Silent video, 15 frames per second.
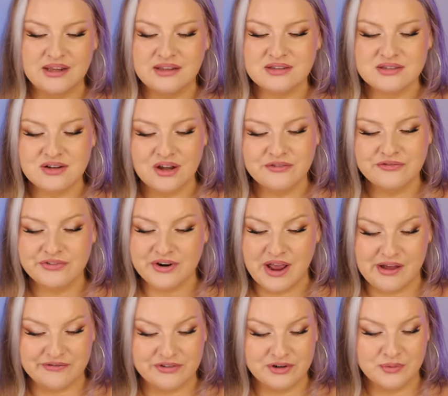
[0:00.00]
It's not for
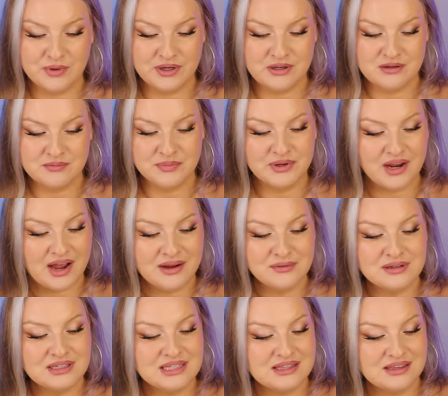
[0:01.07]
everyone, but I
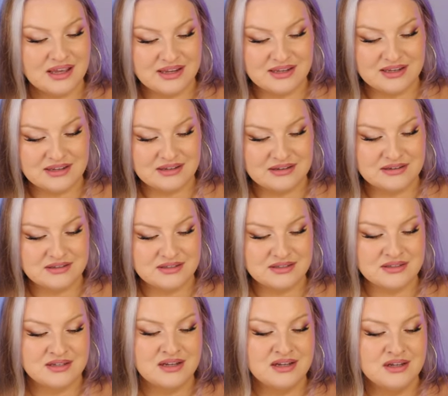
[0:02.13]
really like
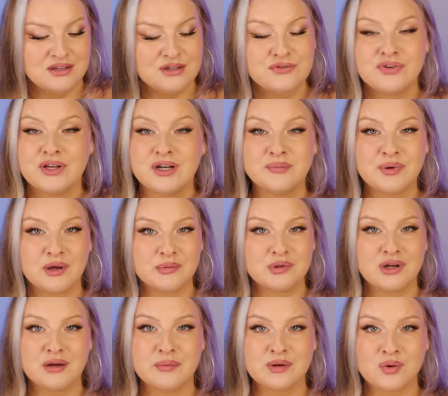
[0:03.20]
it. You've got a
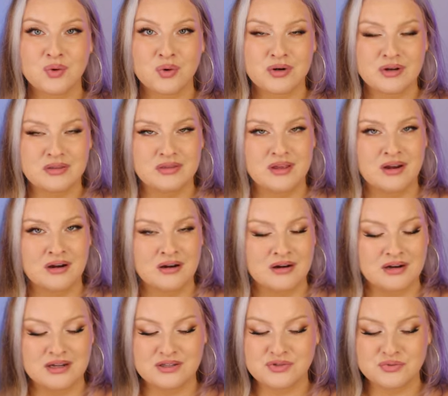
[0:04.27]
bubblegum accord in there.
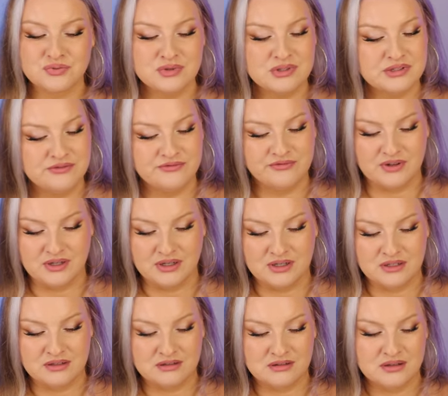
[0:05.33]
It's really
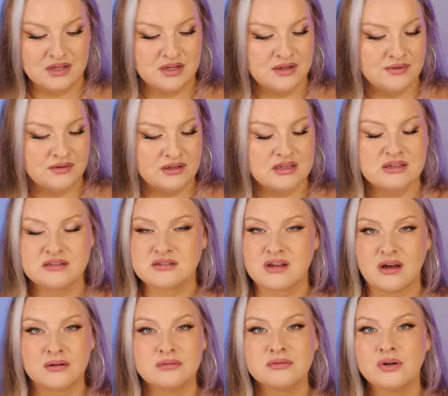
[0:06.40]
fun. It's
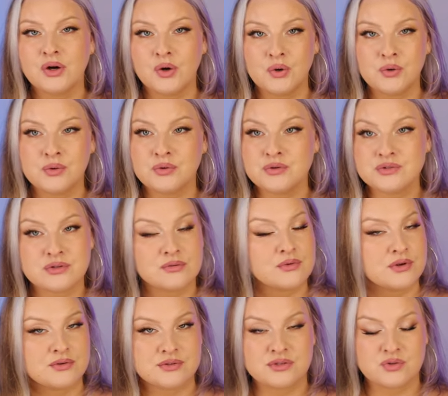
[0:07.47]
got rose. The
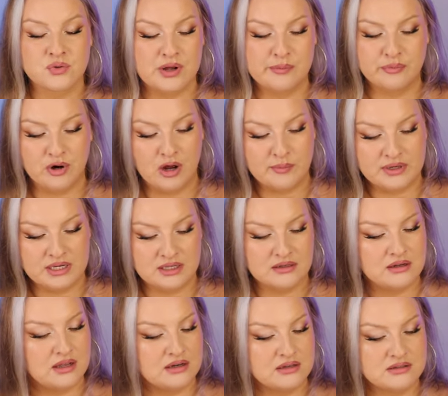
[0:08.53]
rose is quite prominent,
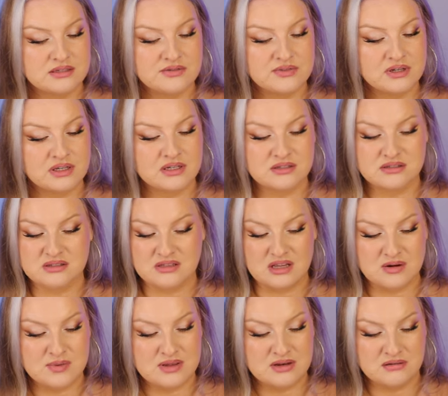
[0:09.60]
and it's even got
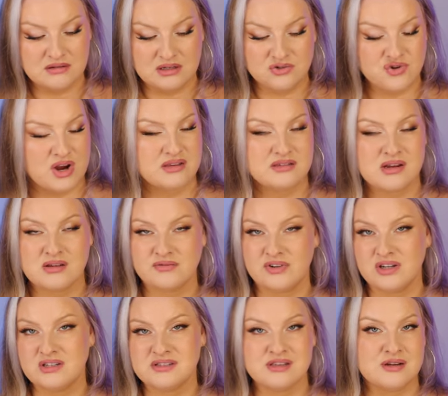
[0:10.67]
cinnamon. It dries down
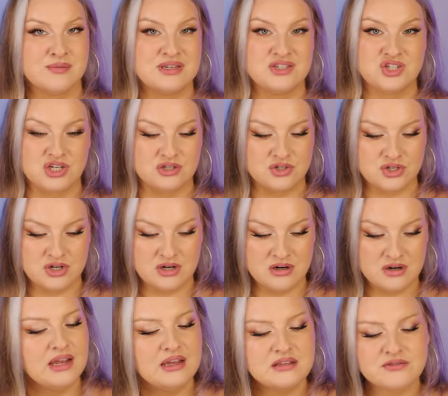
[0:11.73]
very cinnamon
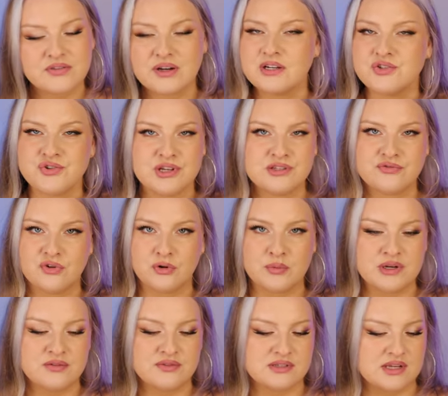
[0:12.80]
ginger. It's a very
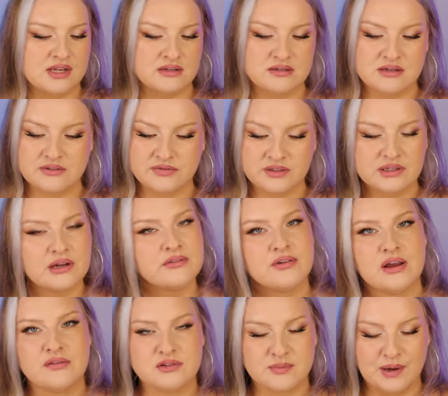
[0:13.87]
transformative scent. I feel like I've
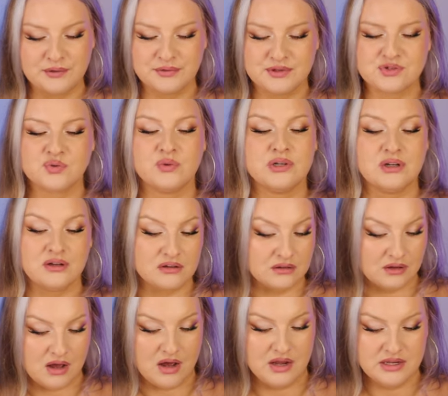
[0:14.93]
raved about this one a
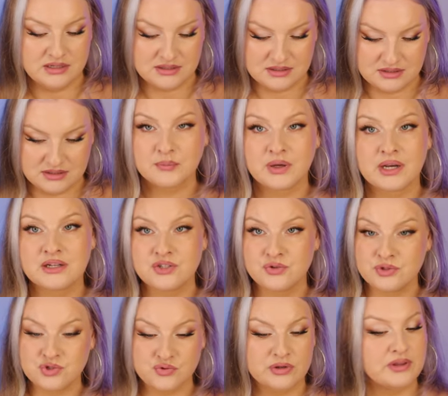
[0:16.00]
lot, but I do
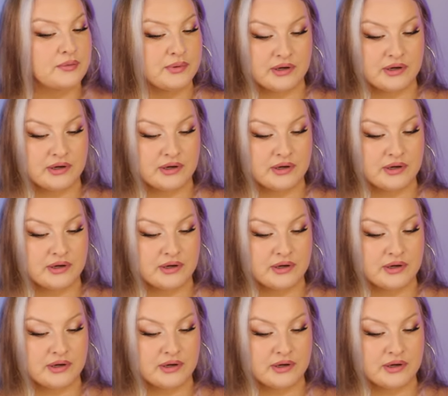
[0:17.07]
enjoy that.